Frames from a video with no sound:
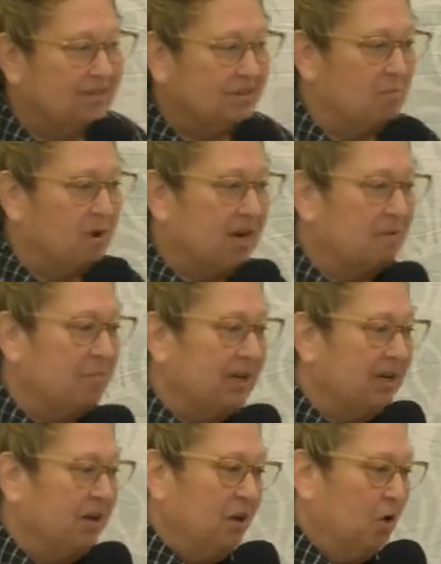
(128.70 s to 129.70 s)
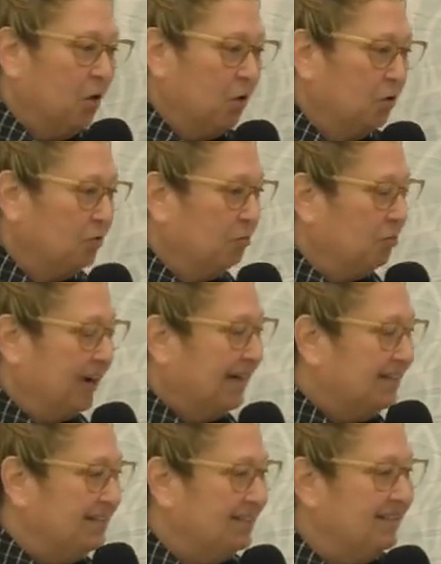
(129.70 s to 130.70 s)
there might be old
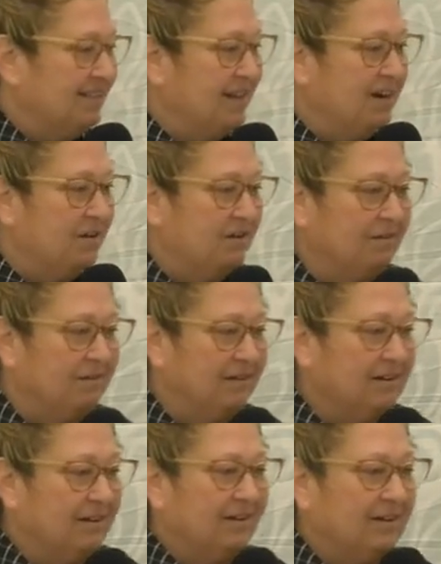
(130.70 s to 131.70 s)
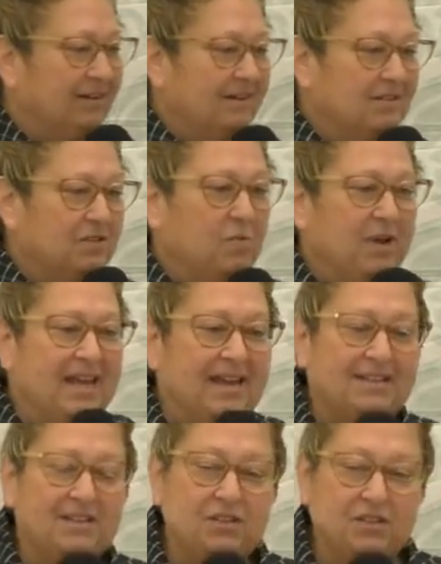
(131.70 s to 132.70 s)
branches there. So we
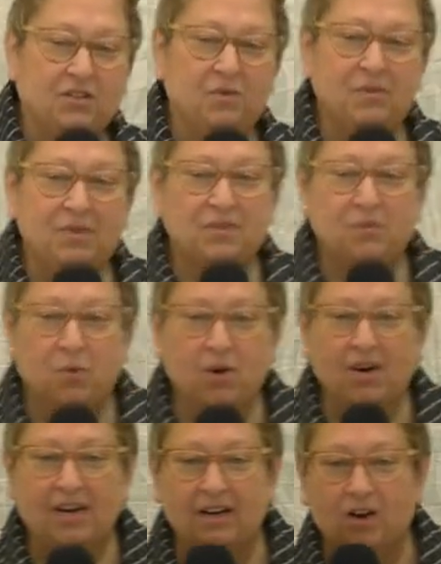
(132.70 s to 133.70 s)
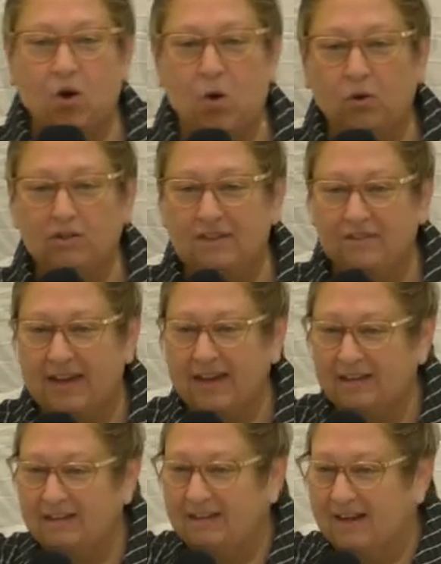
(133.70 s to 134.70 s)
get to do this work and
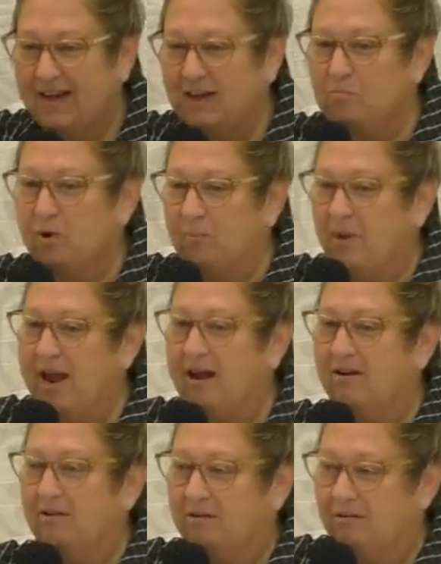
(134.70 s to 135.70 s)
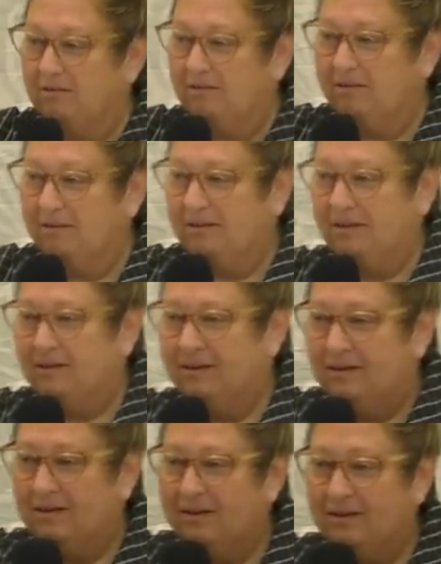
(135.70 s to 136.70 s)
cultivate and prepare.
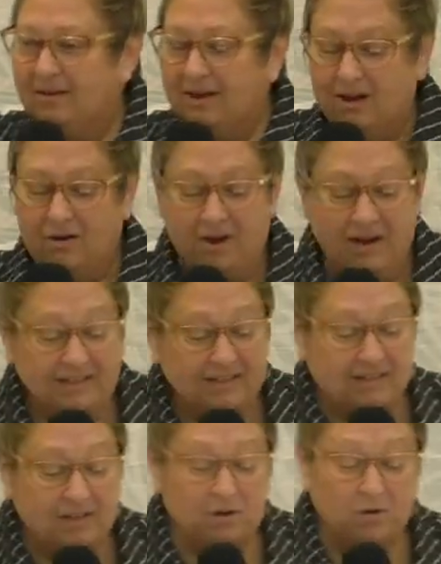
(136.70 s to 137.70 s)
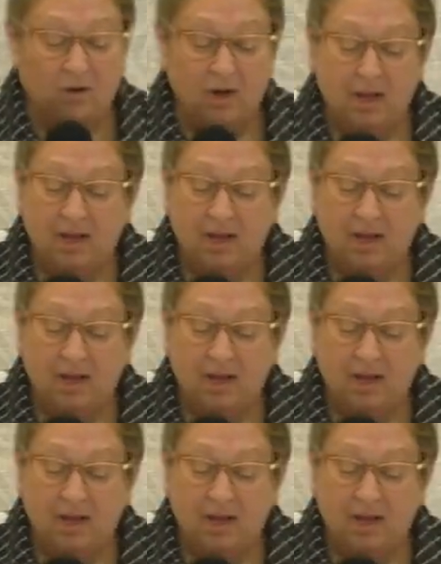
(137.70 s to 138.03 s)
All right, so